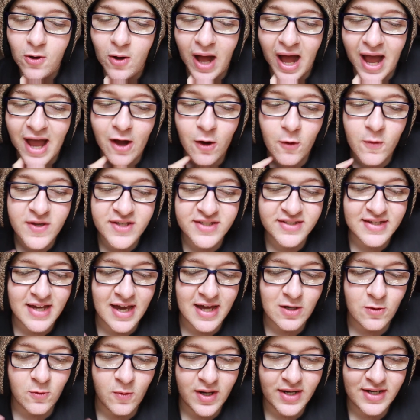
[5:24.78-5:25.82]
I always
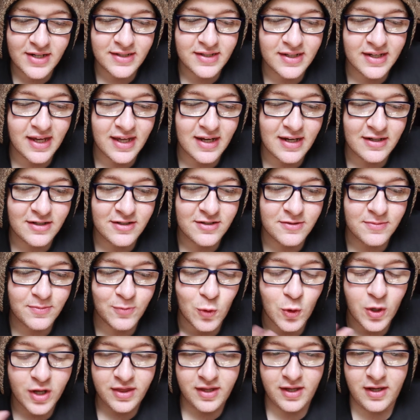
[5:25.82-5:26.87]
kind of wanted to get into
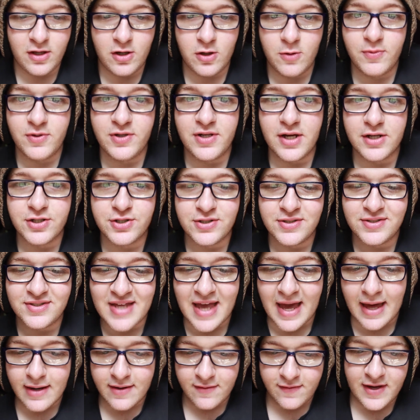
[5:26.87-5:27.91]
more theater productions
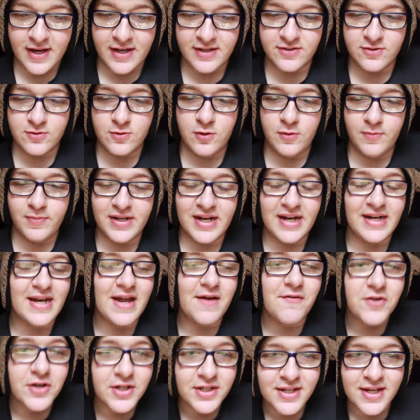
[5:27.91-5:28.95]
out of high school, but I
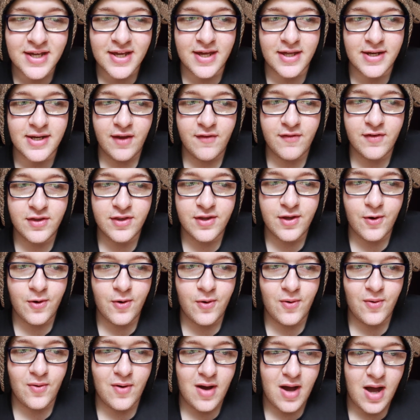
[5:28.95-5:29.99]
never did, even
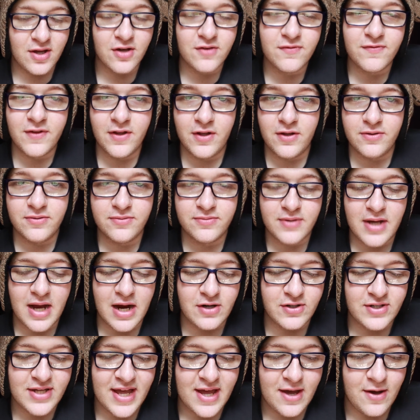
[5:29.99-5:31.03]
though Cookeville,
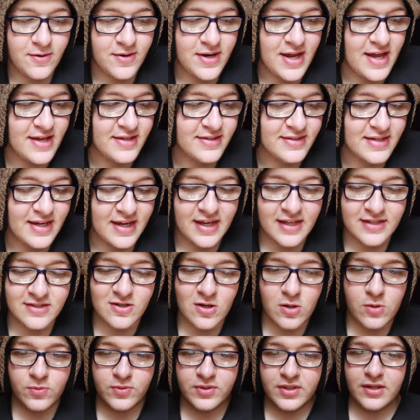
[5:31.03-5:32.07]
our town, has like its
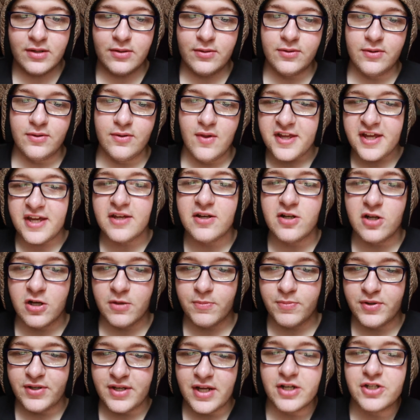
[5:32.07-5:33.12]
own little theater
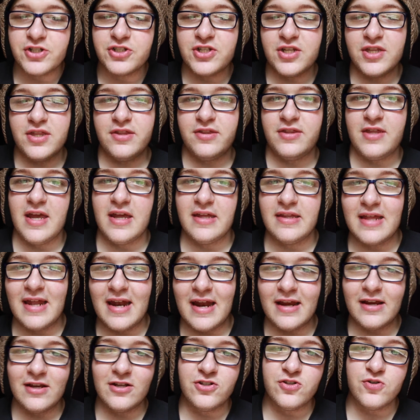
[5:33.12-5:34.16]
production thing that
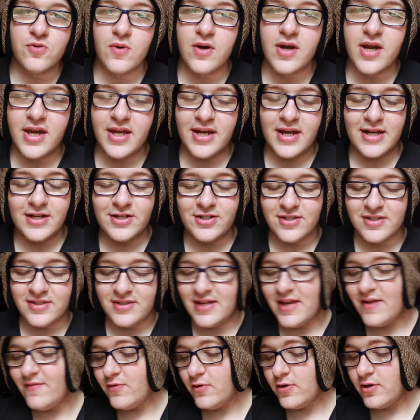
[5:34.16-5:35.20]
I could join. I just
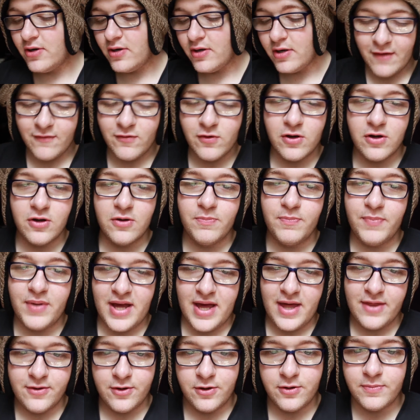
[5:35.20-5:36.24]
never ever
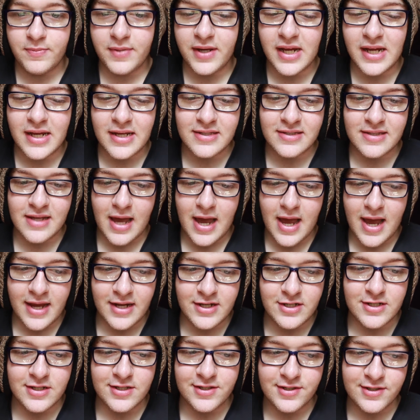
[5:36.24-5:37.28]
bothered because I
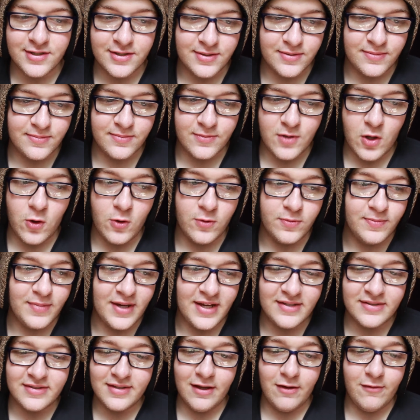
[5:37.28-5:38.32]
just hold
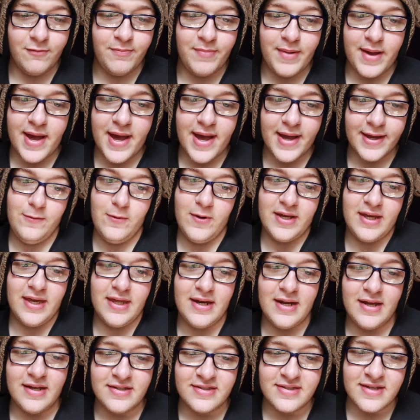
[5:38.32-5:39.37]
myself back. What
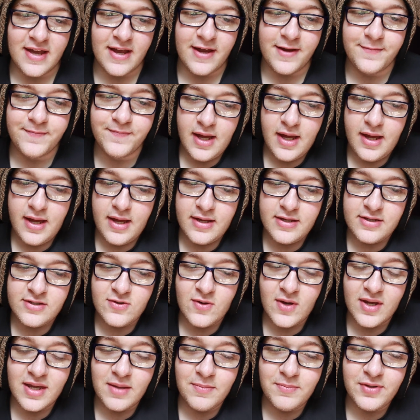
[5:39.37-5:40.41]
can I say?
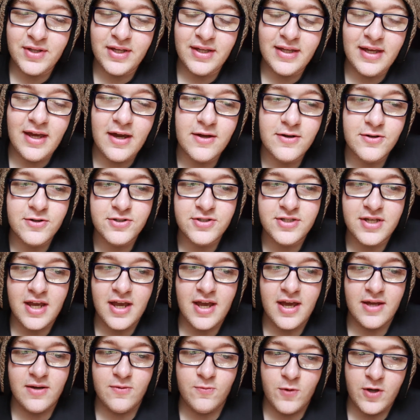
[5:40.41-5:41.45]
So I completely
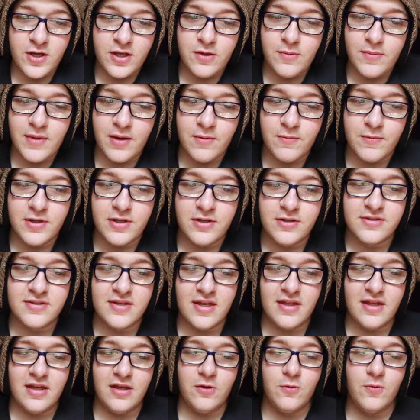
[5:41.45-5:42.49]
understand what you mean when you
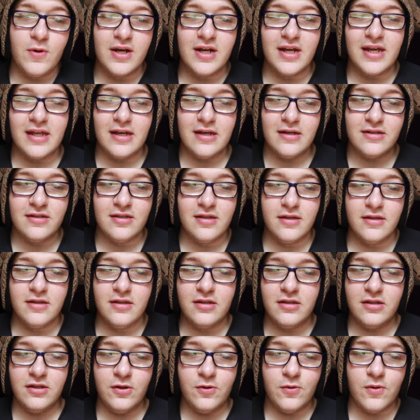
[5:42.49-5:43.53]
say that you want to get into
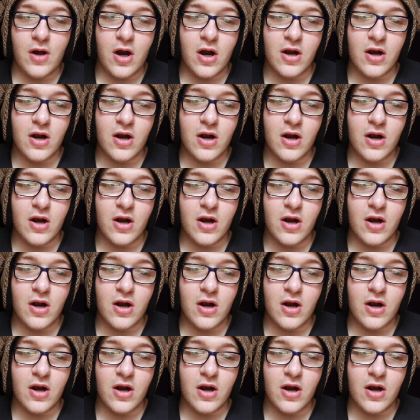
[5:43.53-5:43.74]
the new